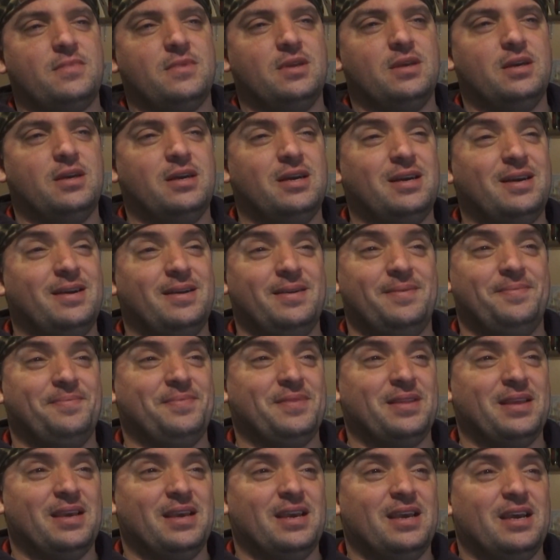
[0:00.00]
Uh,
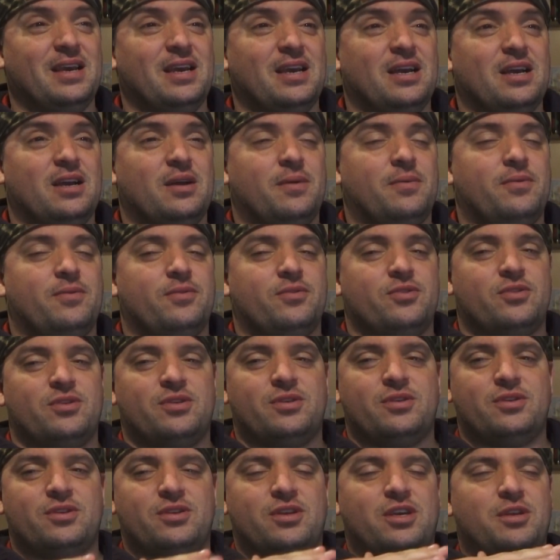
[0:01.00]

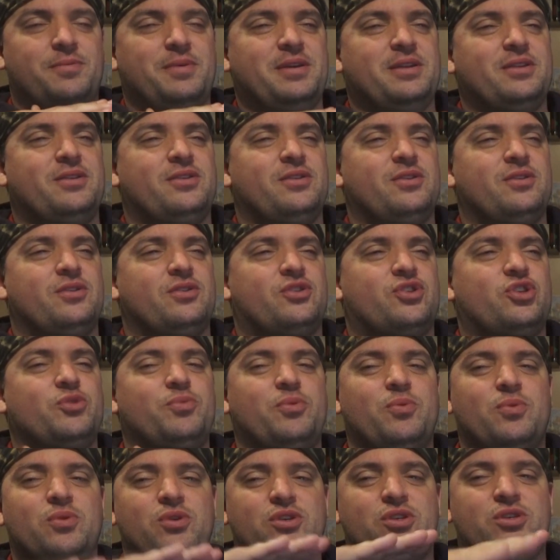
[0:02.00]
I mean, Super
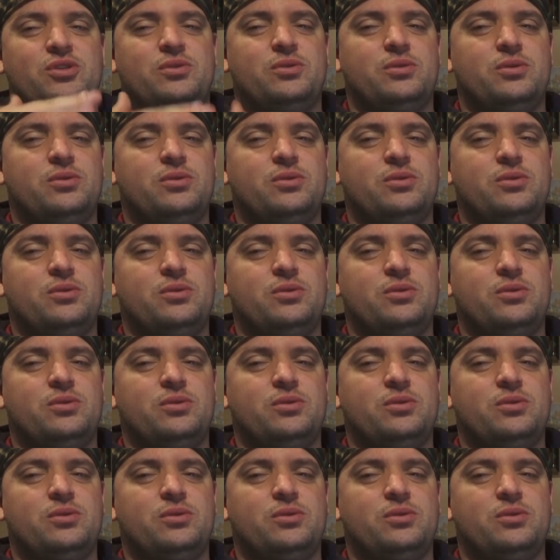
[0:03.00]
was,